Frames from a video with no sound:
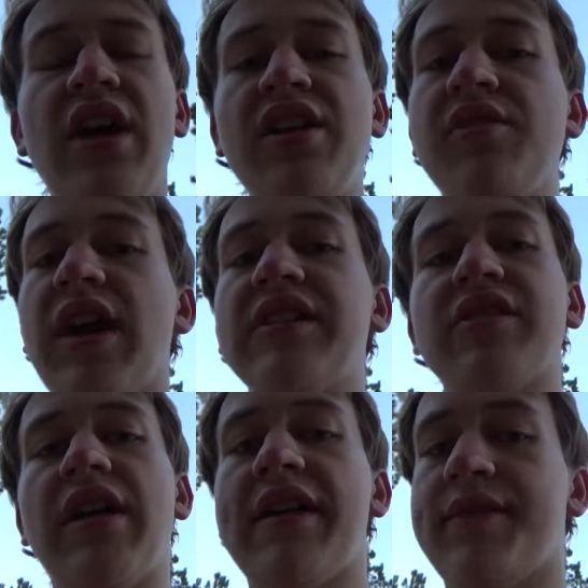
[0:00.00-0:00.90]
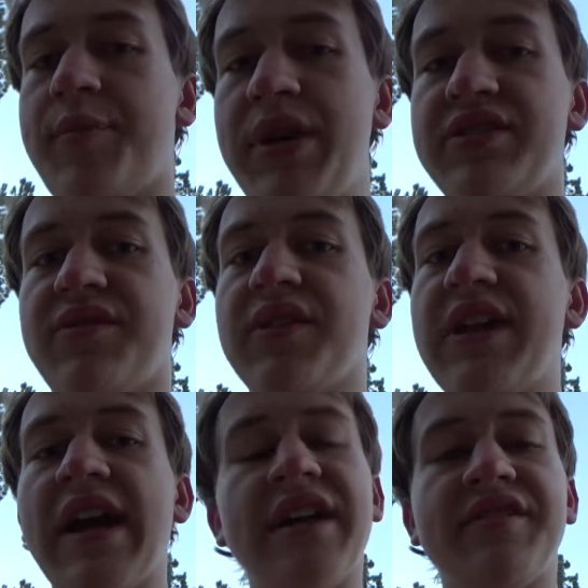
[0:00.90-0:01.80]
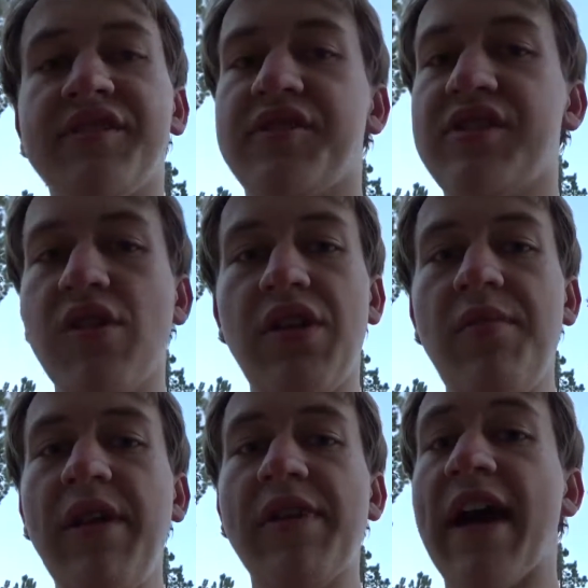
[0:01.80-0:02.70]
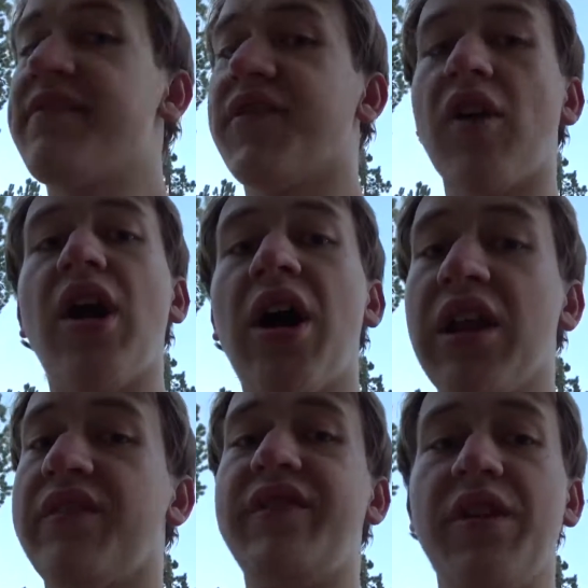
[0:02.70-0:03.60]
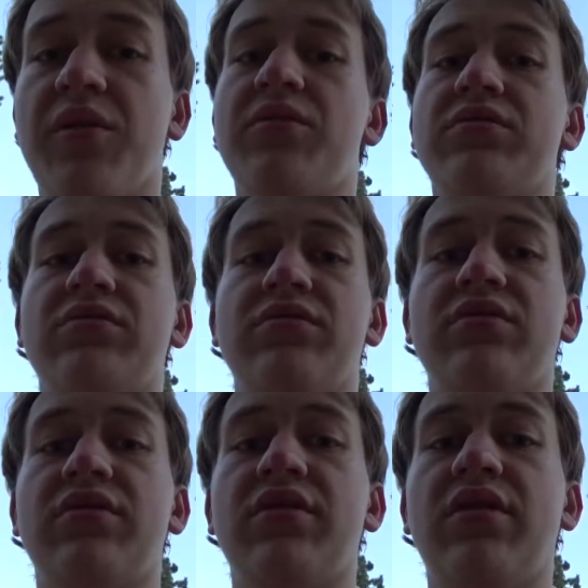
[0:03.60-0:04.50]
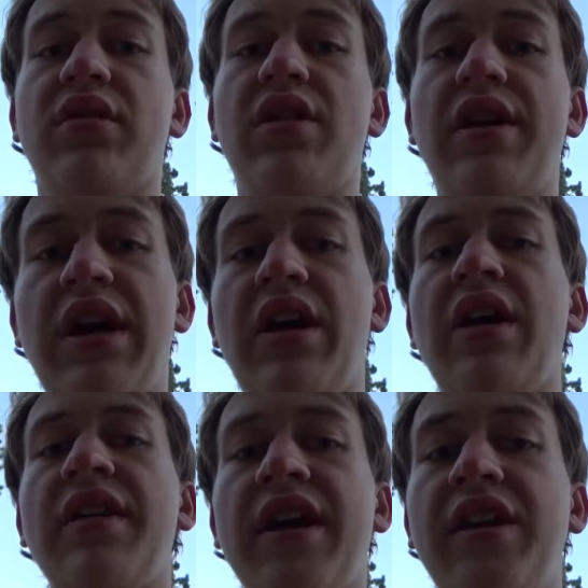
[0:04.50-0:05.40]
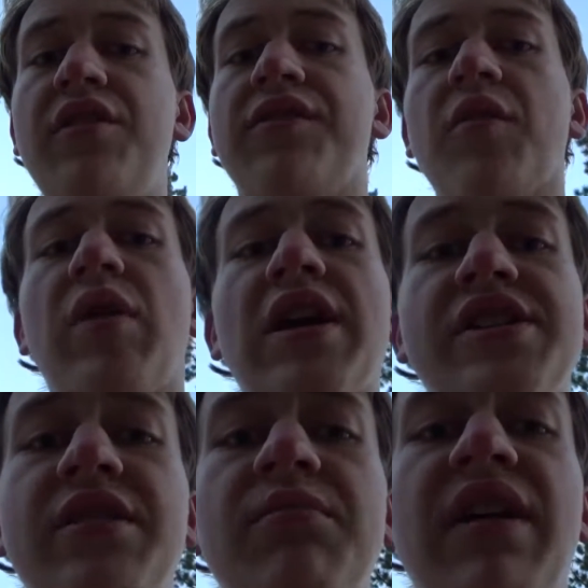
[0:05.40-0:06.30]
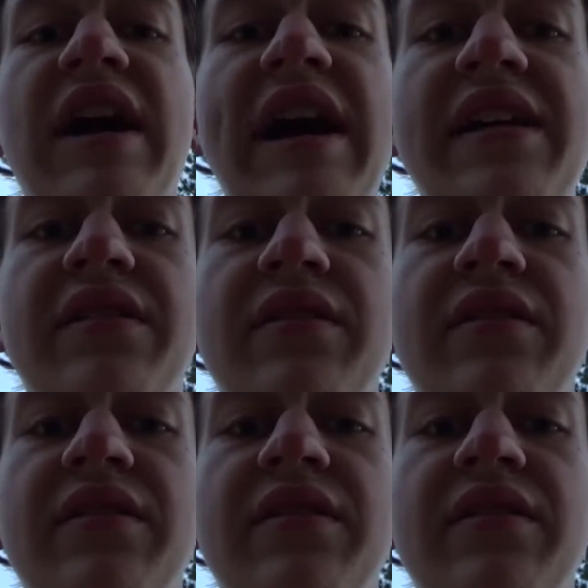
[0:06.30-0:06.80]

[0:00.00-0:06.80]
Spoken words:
You guys all have a peaceful day. I sincerely mean that for all of you. Thank you for watching. Bye.